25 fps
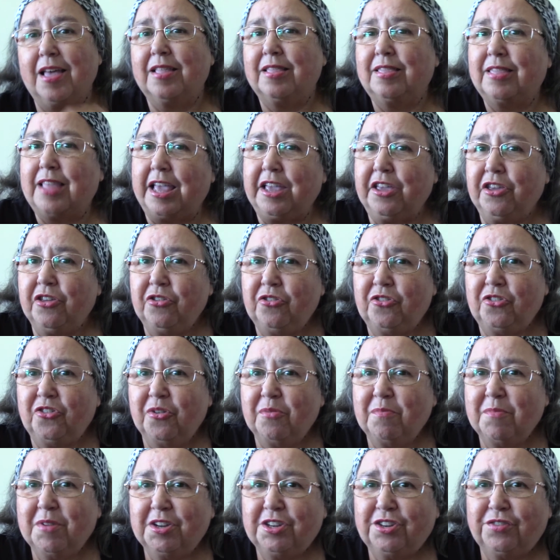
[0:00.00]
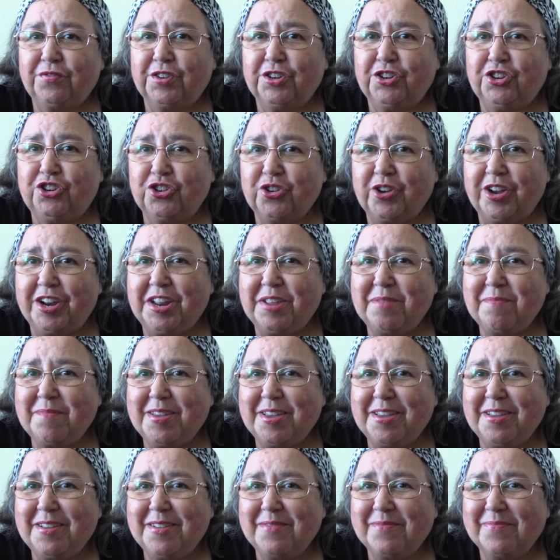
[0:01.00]
Thank you so much for joining
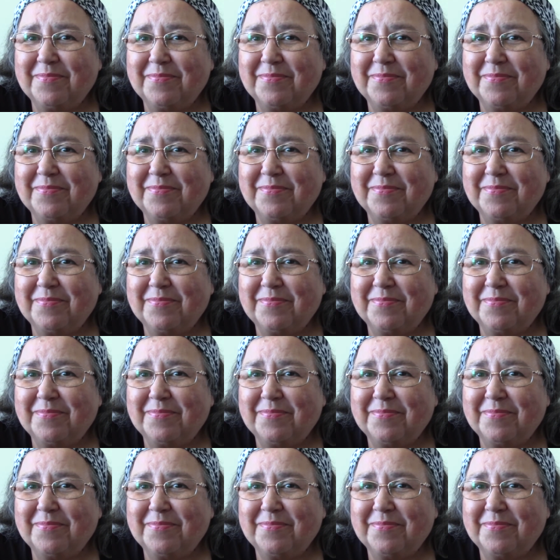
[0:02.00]
me.